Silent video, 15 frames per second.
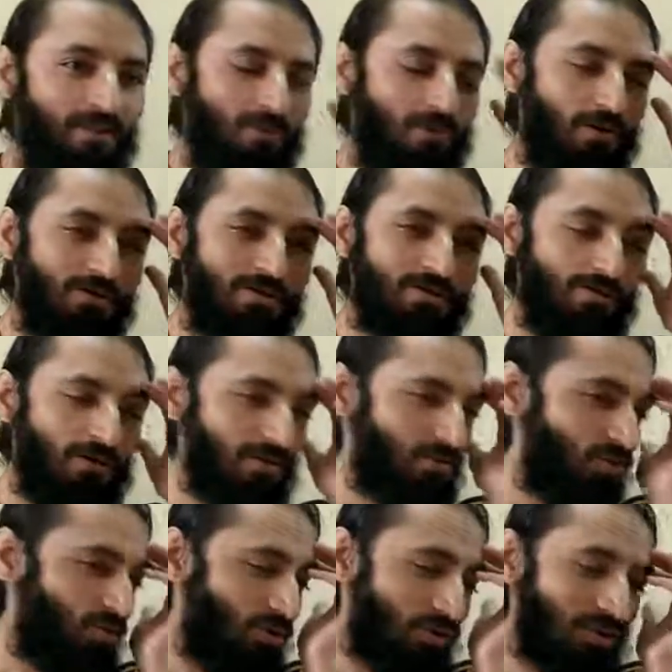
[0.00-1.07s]
Prabhupada speaks
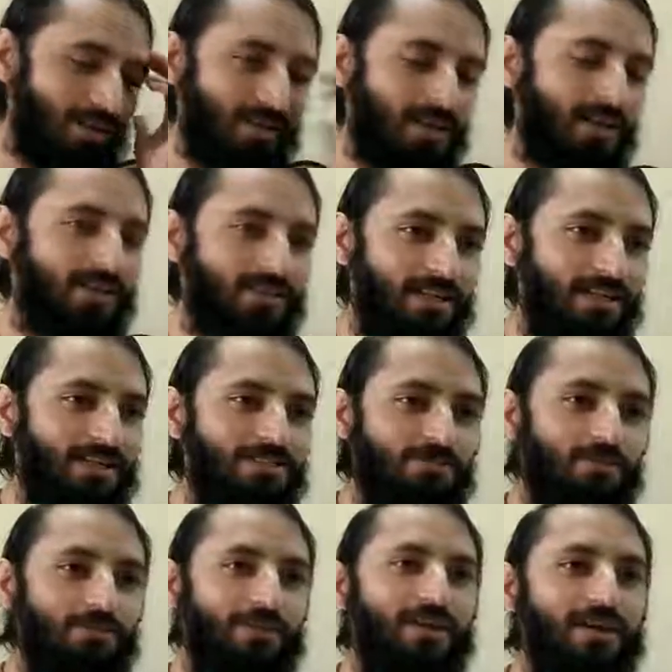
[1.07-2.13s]
so clearly. That is
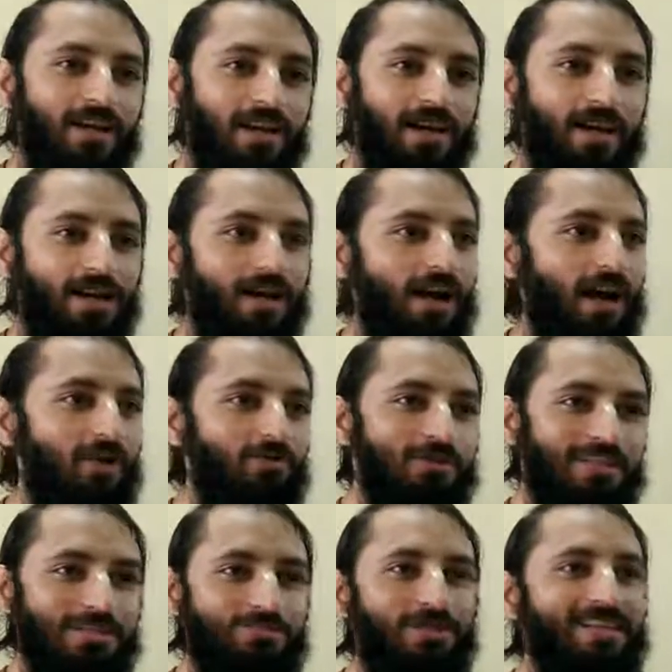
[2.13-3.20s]
the way I was
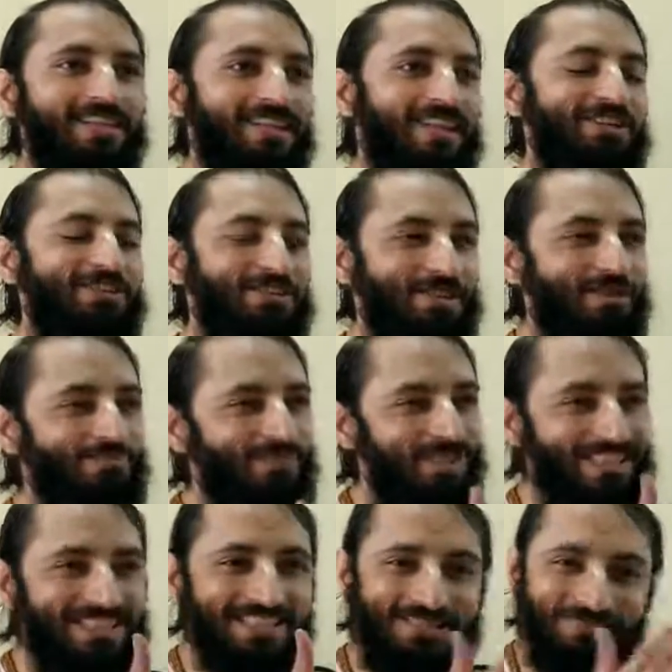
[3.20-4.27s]
expecting.
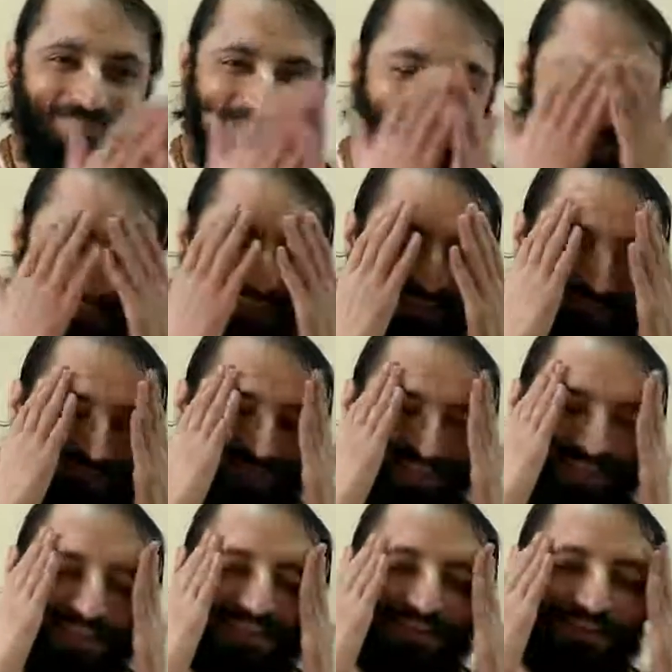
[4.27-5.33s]
Somebody speaks
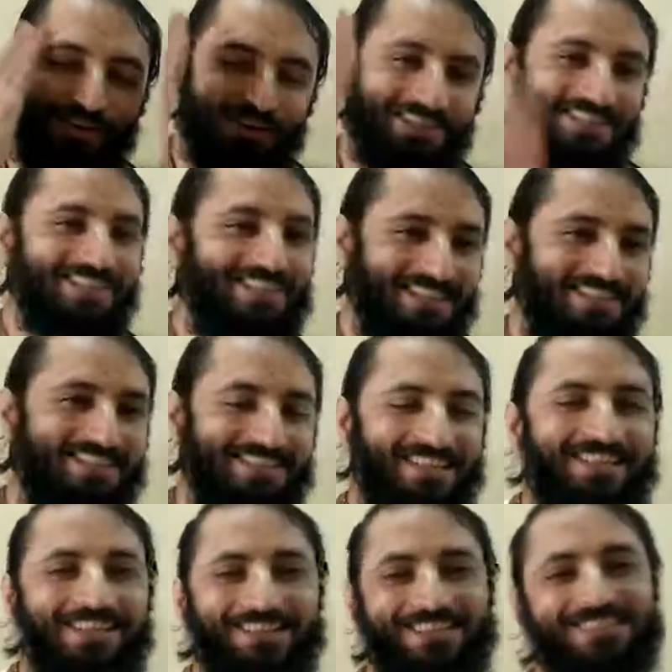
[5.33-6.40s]
something logical,
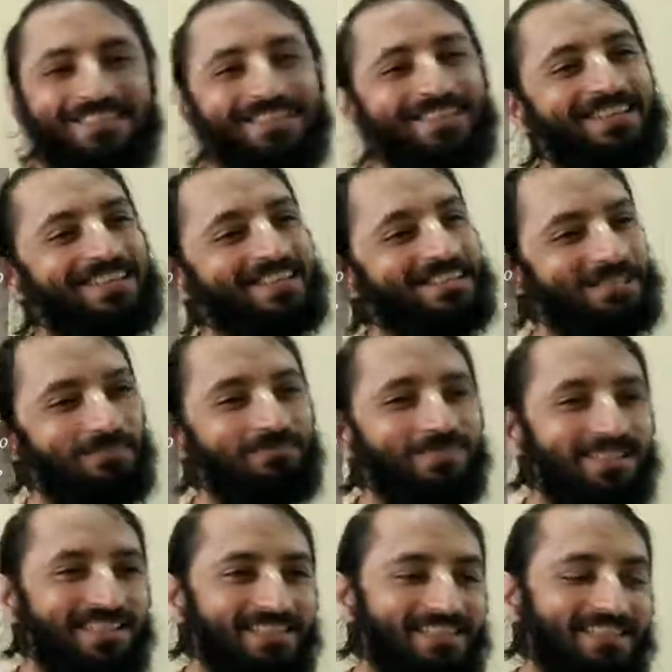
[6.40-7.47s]
sir.
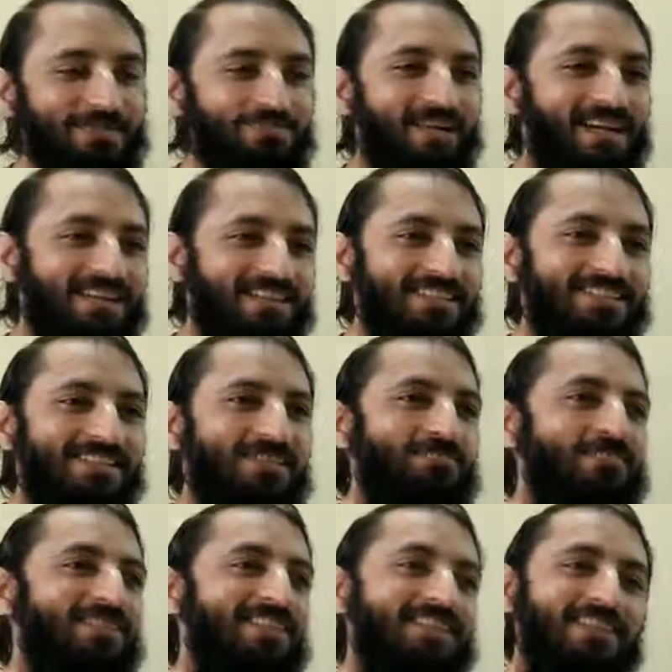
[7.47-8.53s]
Something thematic,
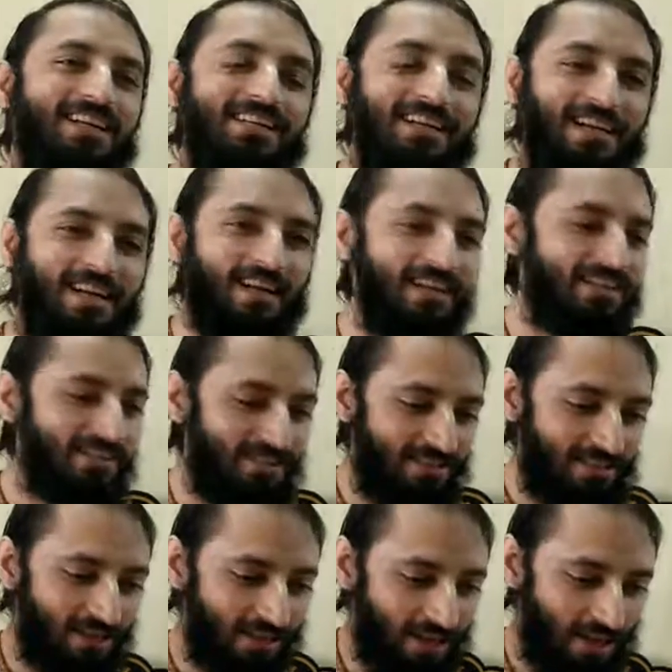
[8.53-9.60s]
something that connects
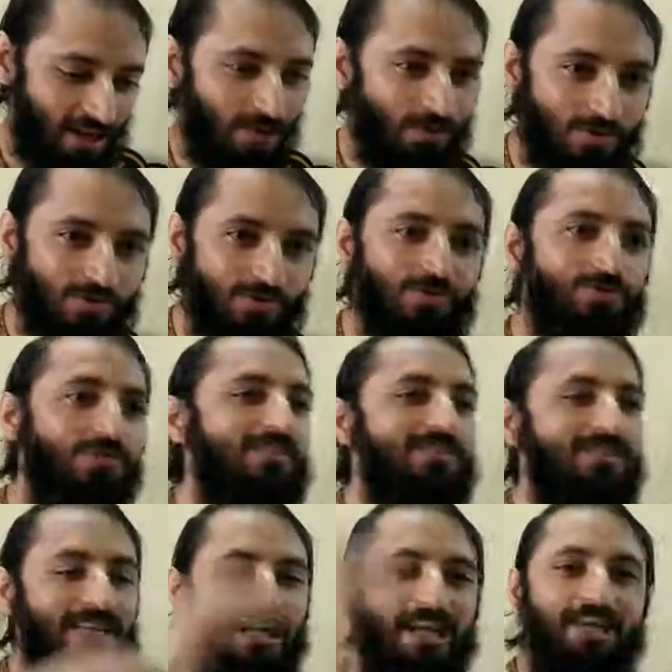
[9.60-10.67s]
the ground to the
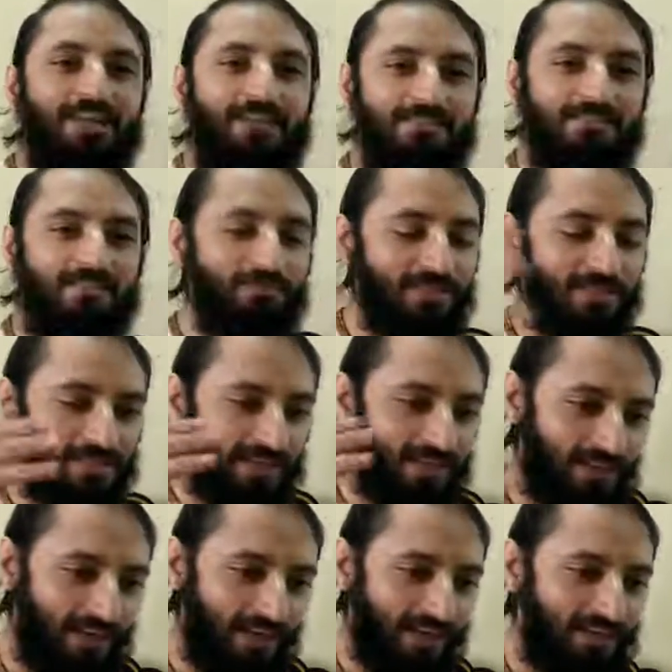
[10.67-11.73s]
sky, something
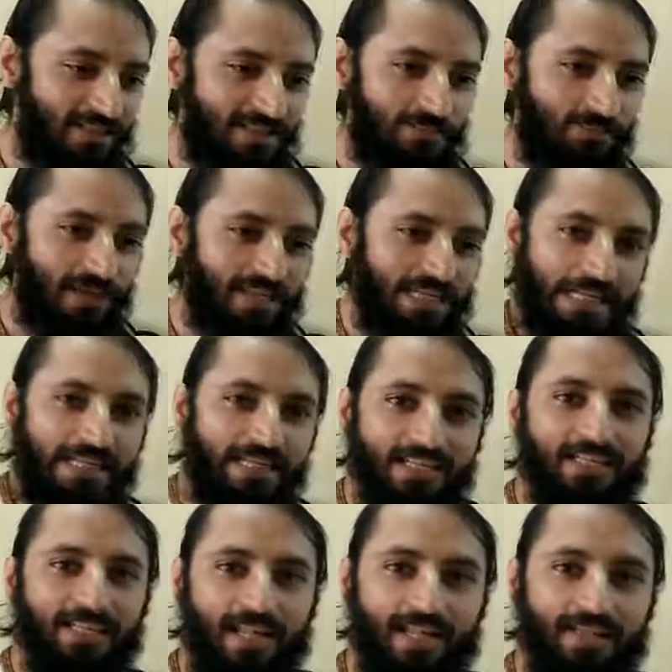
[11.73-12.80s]
that connects my daily
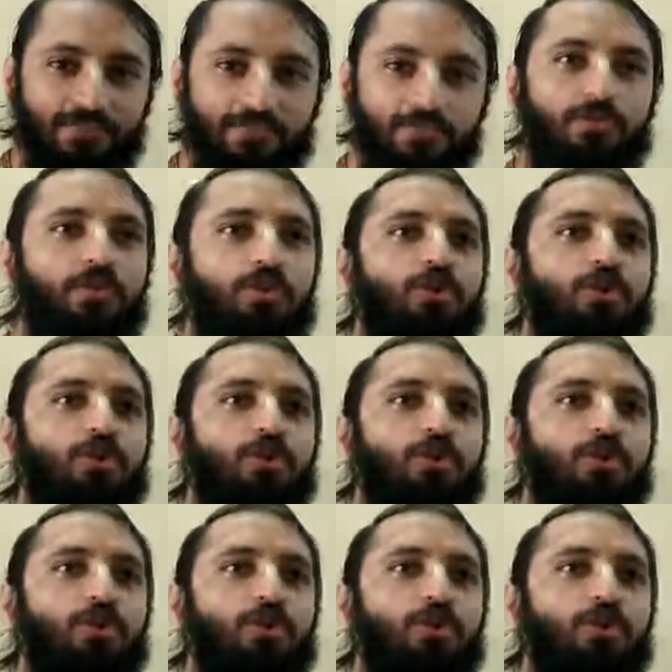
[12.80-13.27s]
life